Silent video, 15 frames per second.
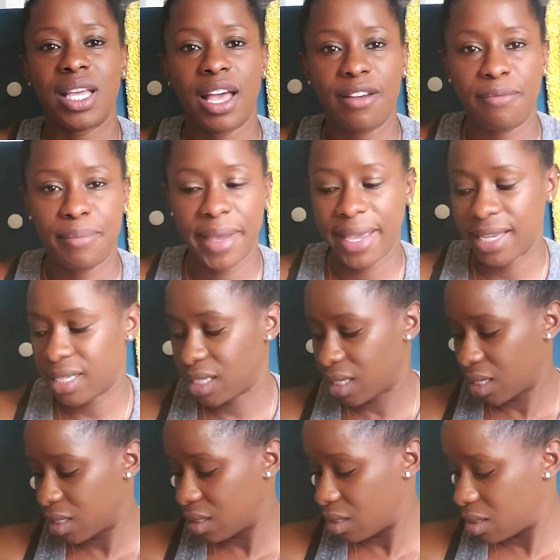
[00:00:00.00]
to have
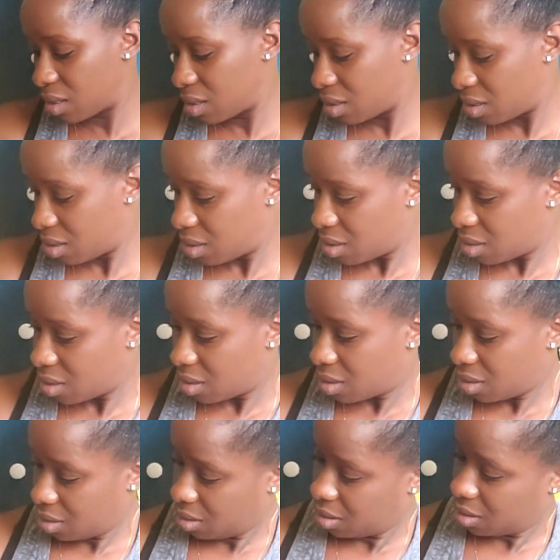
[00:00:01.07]
patience.
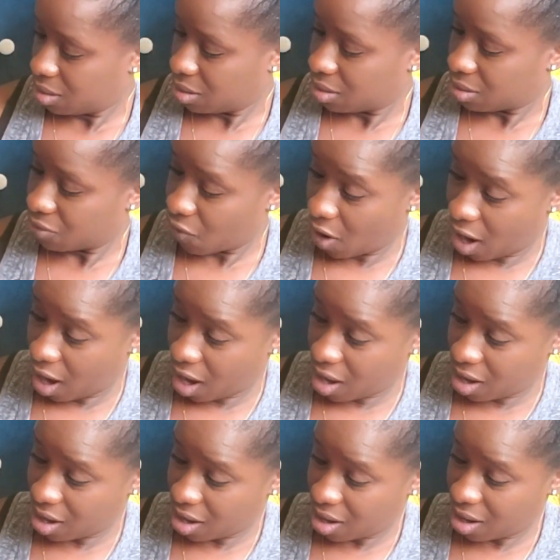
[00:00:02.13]

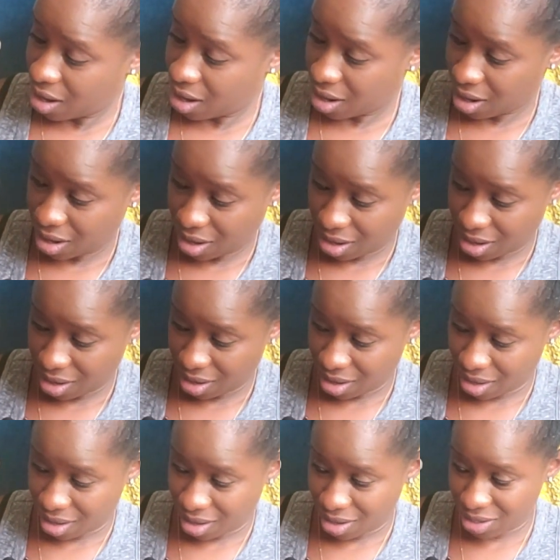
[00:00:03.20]
Right?
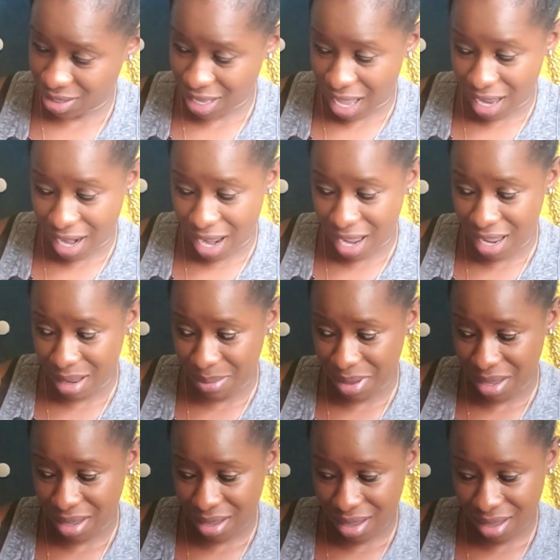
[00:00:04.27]
You side-eyeing
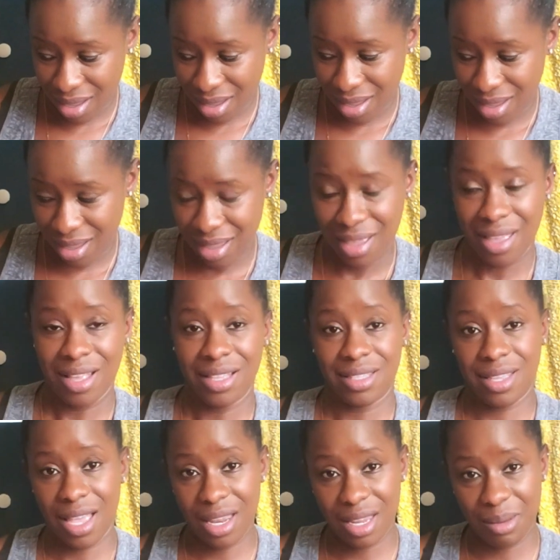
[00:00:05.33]
me?
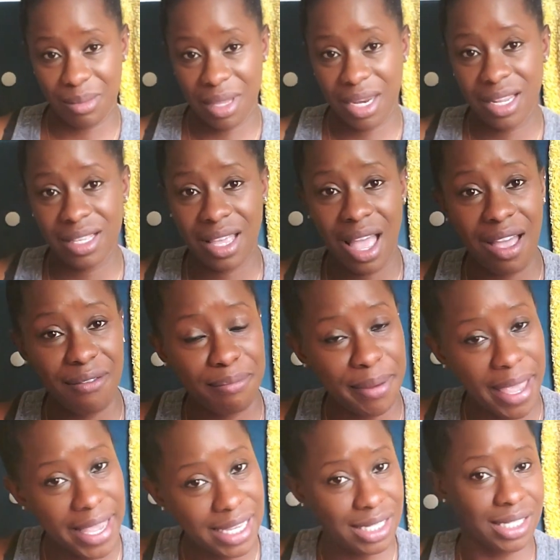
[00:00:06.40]
Tell them they need to have
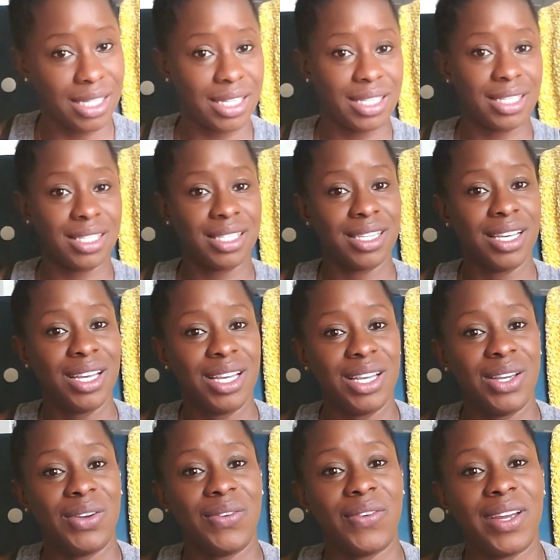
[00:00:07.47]
patience.
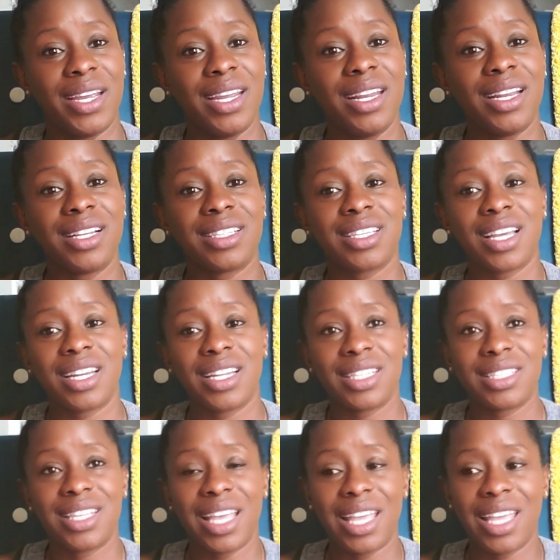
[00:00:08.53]
Right? It's going to
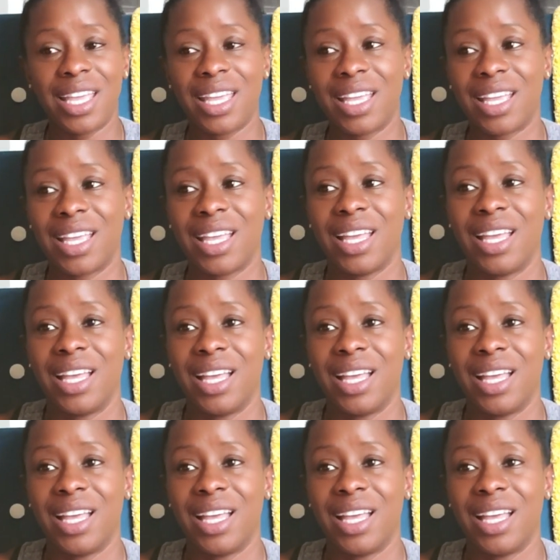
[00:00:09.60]
take